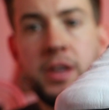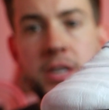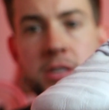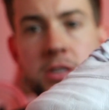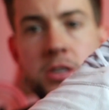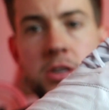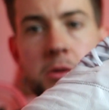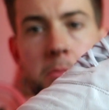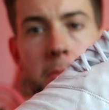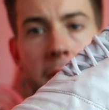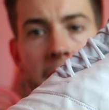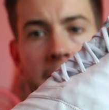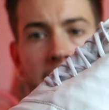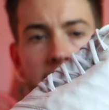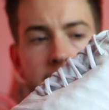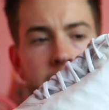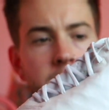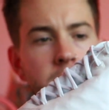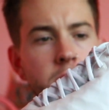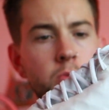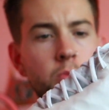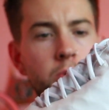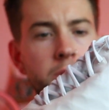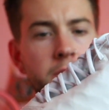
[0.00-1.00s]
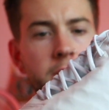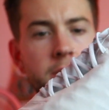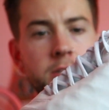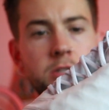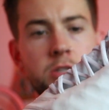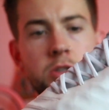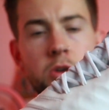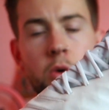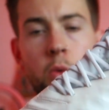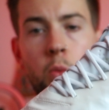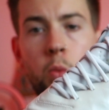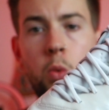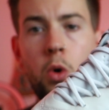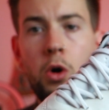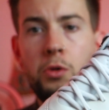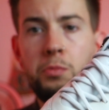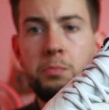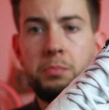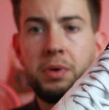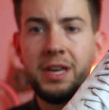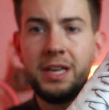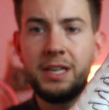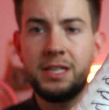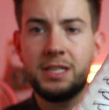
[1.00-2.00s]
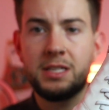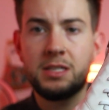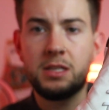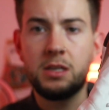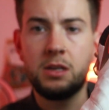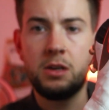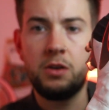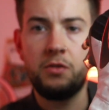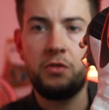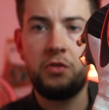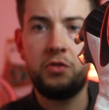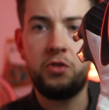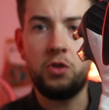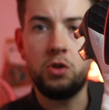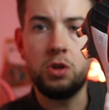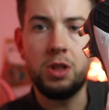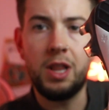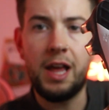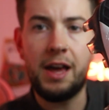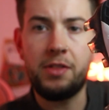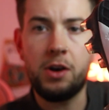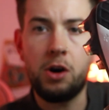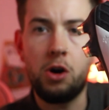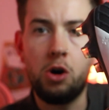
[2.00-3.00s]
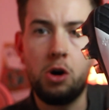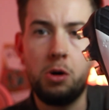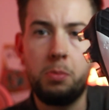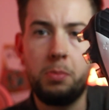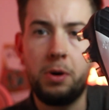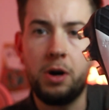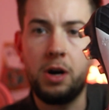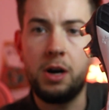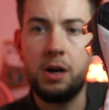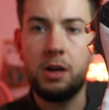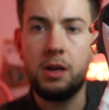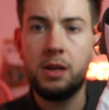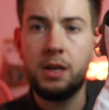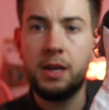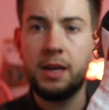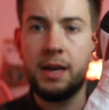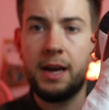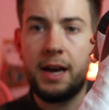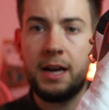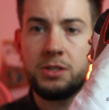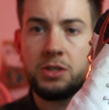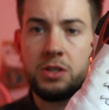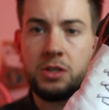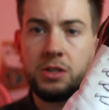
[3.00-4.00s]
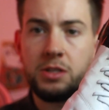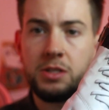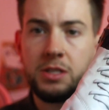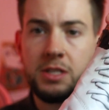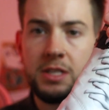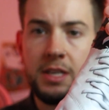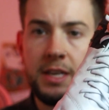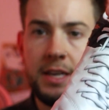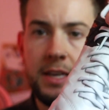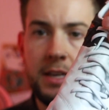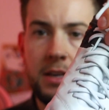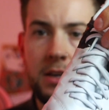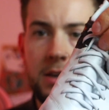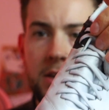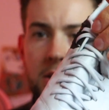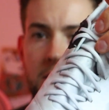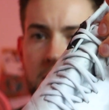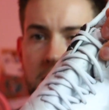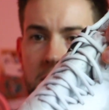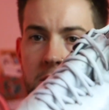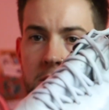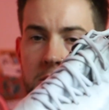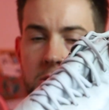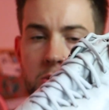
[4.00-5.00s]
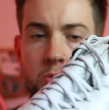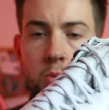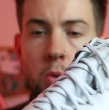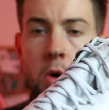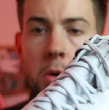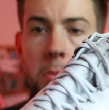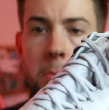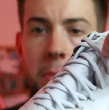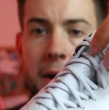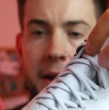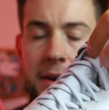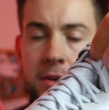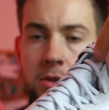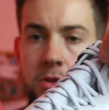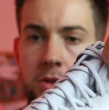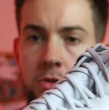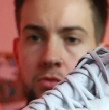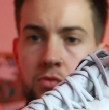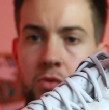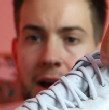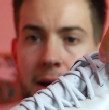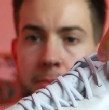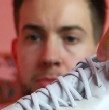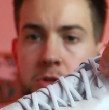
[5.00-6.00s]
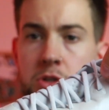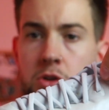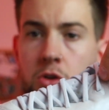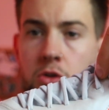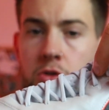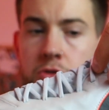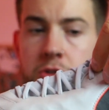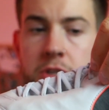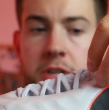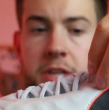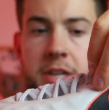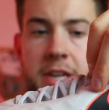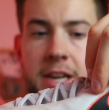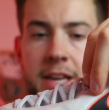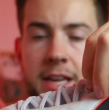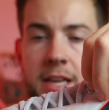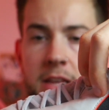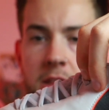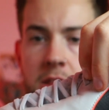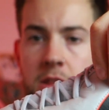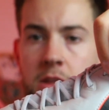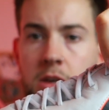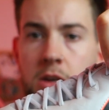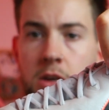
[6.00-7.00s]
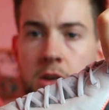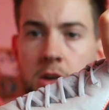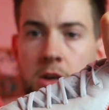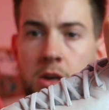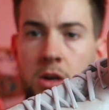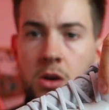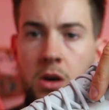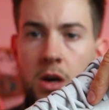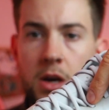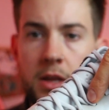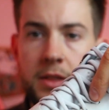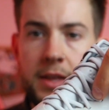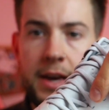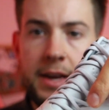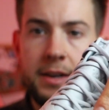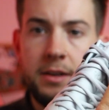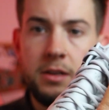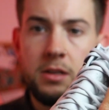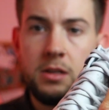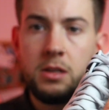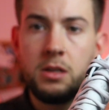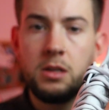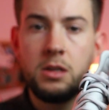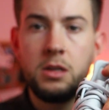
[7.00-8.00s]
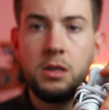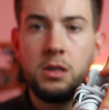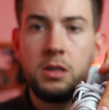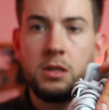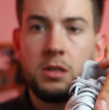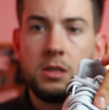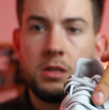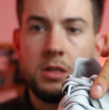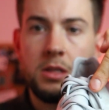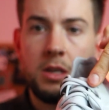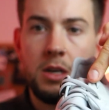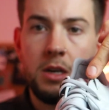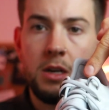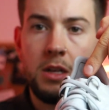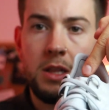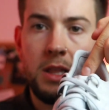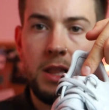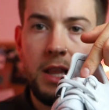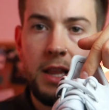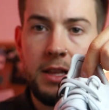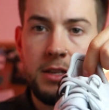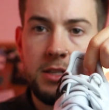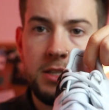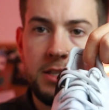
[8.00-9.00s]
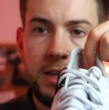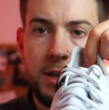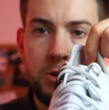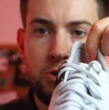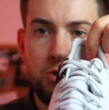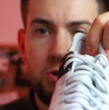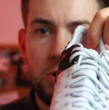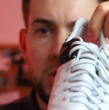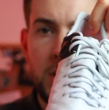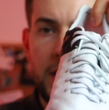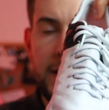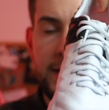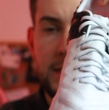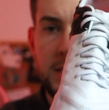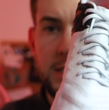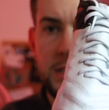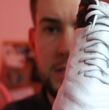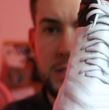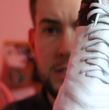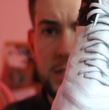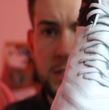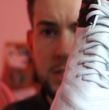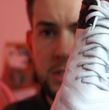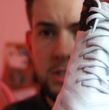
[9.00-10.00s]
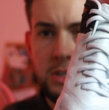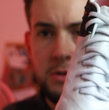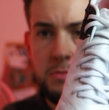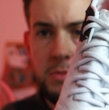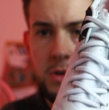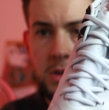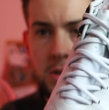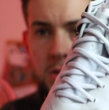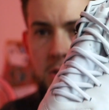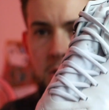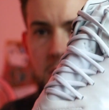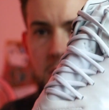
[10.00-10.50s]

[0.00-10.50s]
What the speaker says: This combined with its one-piece full leather upper, as you can see, this is one panel that wraps underneath, and then the central lacing system